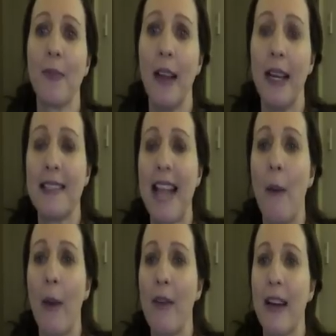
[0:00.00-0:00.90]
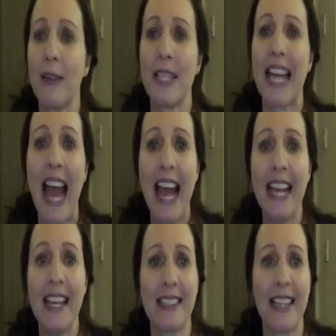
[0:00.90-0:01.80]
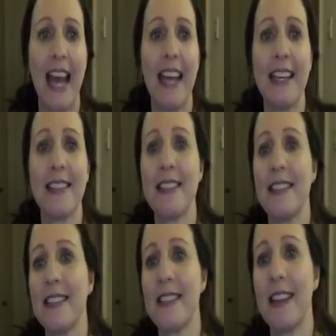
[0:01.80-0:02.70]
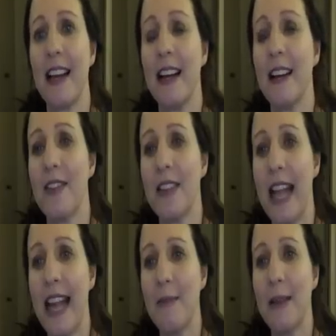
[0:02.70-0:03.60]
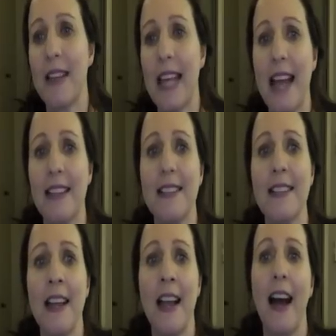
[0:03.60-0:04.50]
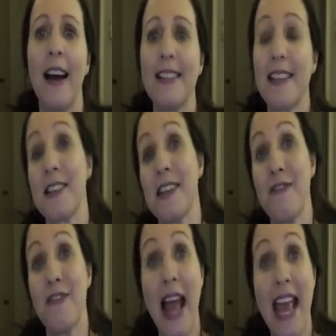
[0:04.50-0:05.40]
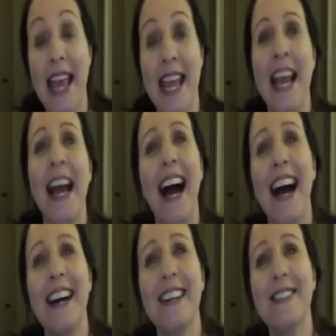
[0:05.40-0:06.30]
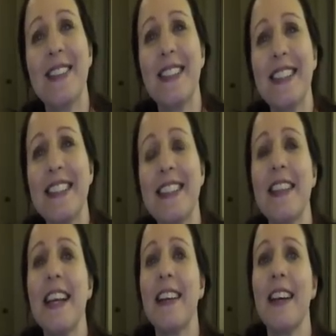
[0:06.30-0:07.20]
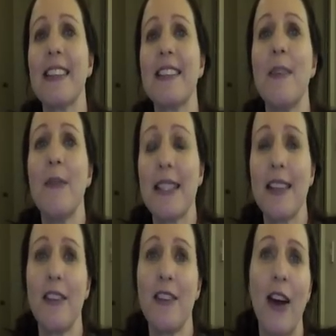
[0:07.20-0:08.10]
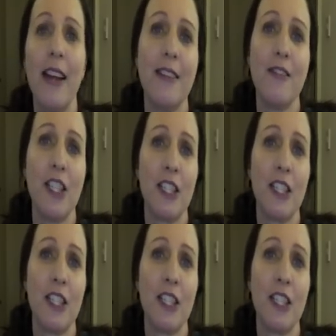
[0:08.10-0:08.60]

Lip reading: It's how I found K, and K isn't the name in the end. It's actually Faye. So this is the thing, like some of the stuff you write in the first